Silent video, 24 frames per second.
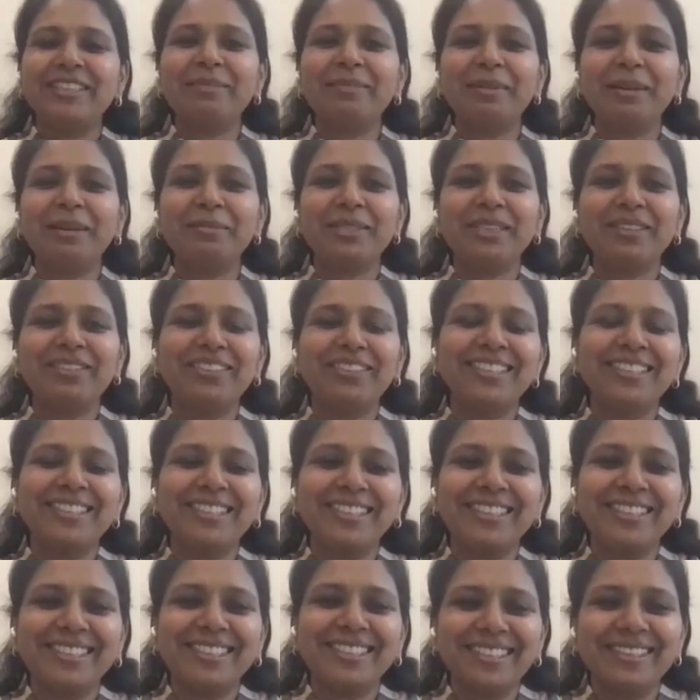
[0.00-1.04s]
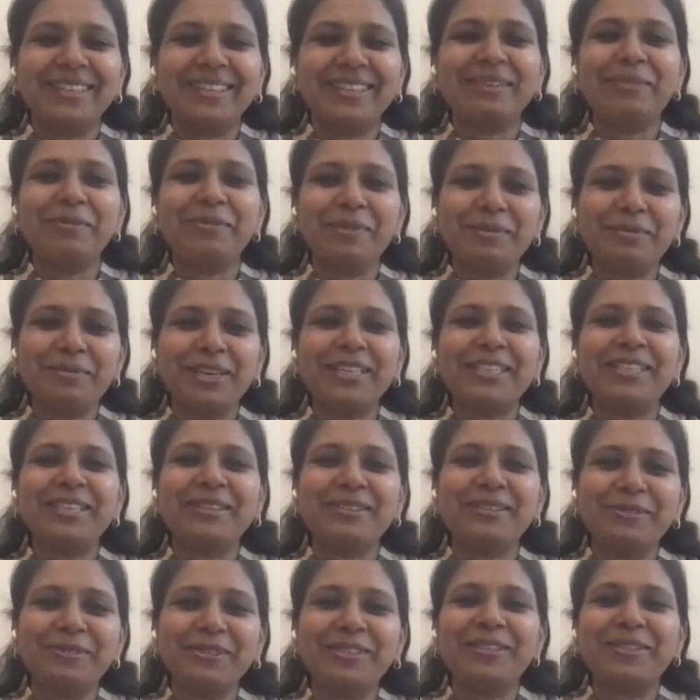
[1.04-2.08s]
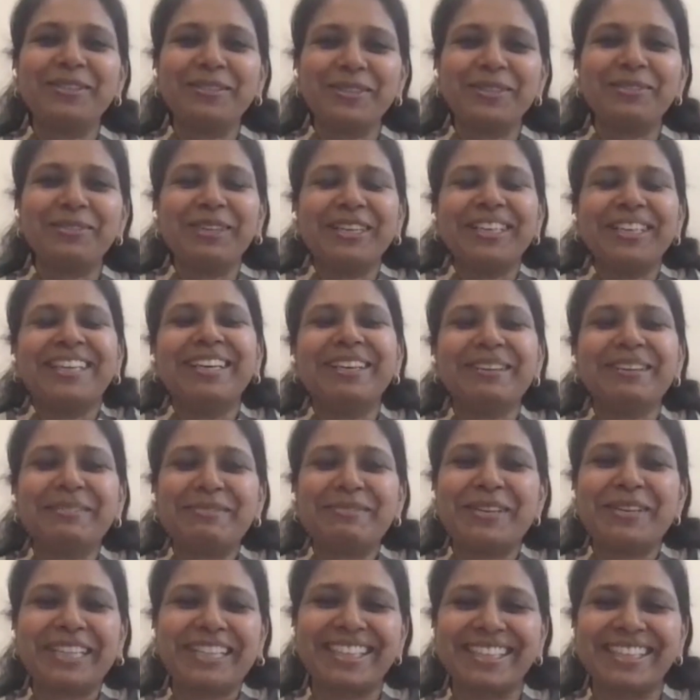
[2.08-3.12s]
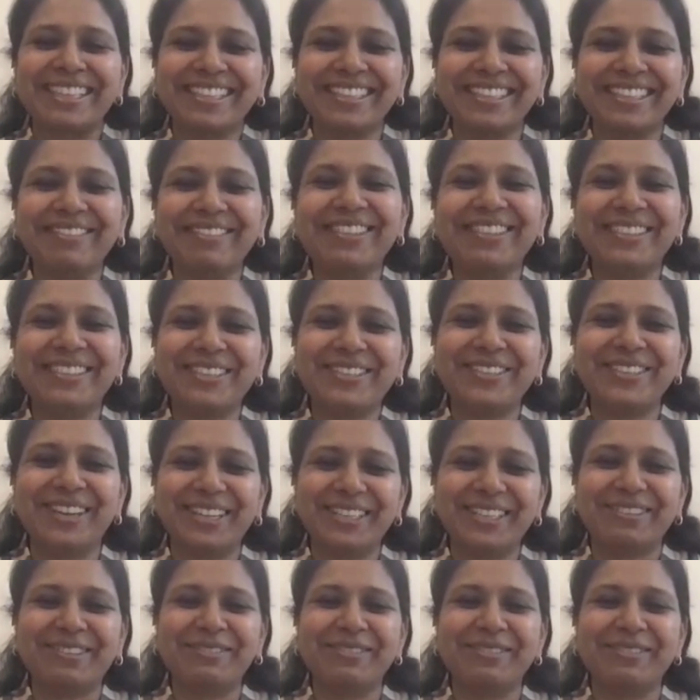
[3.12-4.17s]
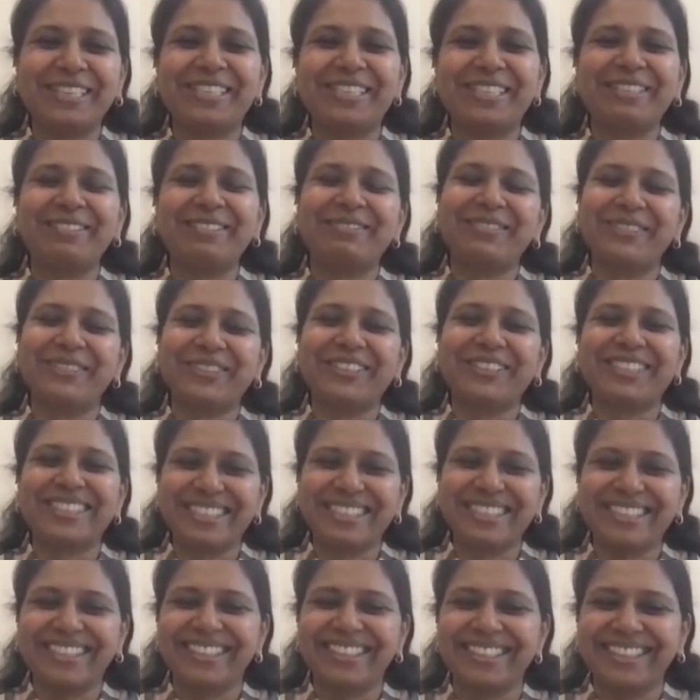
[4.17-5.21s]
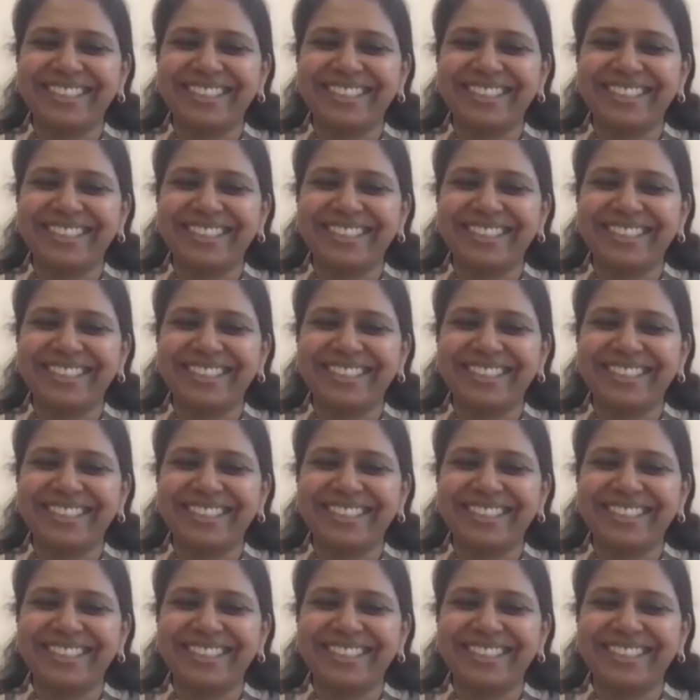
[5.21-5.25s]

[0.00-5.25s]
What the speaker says: the time I'm 70, 80, and I hope I'm writing loads and loads with the transformative books.